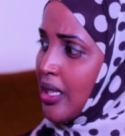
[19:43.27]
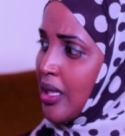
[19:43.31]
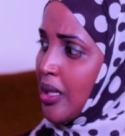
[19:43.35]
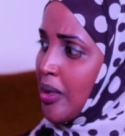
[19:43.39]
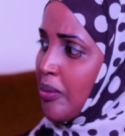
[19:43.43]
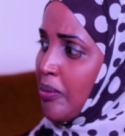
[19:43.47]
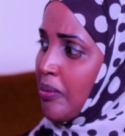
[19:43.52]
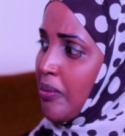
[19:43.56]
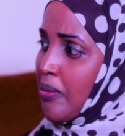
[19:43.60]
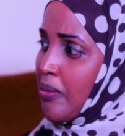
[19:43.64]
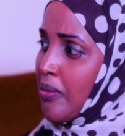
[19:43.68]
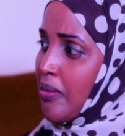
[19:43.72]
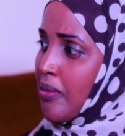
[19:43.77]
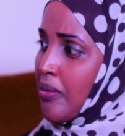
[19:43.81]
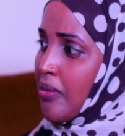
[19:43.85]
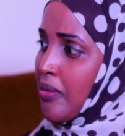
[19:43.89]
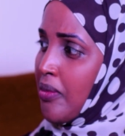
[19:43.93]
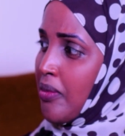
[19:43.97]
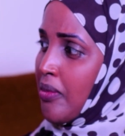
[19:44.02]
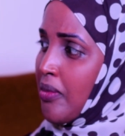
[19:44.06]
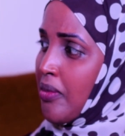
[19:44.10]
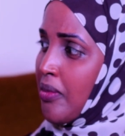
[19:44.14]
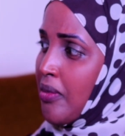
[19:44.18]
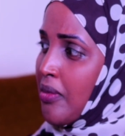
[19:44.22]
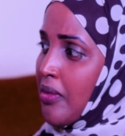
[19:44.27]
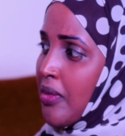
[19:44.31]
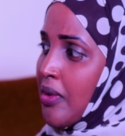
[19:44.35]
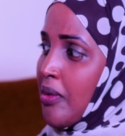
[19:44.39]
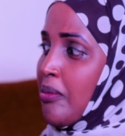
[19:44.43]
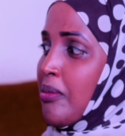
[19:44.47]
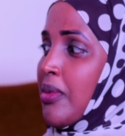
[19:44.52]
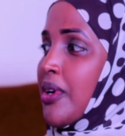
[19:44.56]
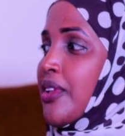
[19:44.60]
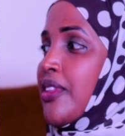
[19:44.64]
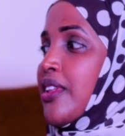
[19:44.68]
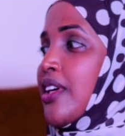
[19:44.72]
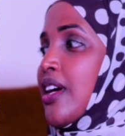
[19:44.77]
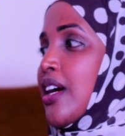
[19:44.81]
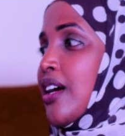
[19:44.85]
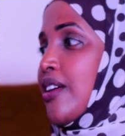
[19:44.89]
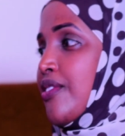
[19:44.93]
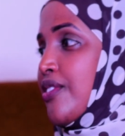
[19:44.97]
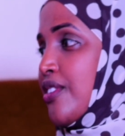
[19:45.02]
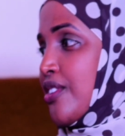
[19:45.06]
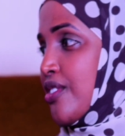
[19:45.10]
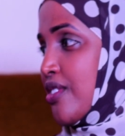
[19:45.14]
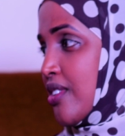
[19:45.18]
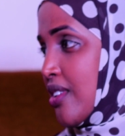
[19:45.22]
you look for the employment, or
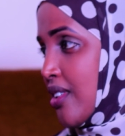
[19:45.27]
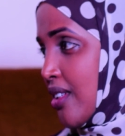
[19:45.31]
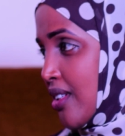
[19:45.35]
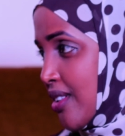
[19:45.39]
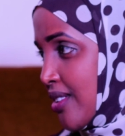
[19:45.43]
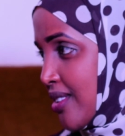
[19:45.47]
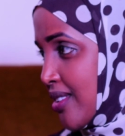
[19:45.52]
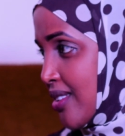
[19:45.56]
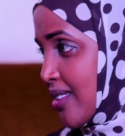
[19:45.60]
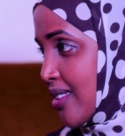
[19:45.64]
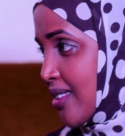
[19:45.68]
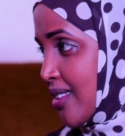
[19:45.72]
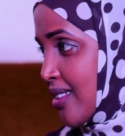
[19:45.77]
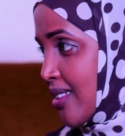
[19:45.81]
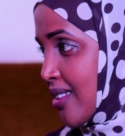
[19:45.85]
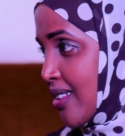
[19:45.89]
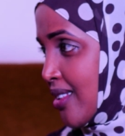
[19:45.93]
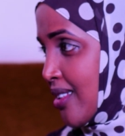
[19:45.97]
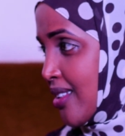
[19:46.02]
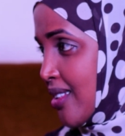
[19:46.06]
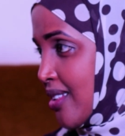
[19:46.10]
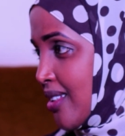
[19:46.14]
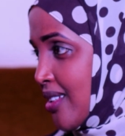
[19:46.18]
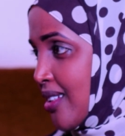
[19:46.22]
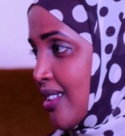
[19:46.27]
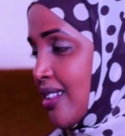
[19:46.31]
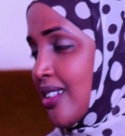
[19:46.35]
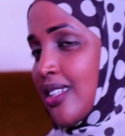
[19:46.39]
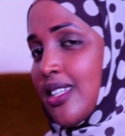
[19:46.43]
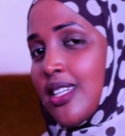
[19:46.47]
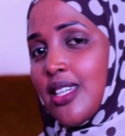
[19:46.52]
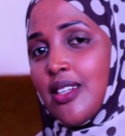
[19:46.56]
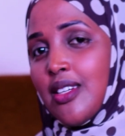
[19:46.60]
you go back home.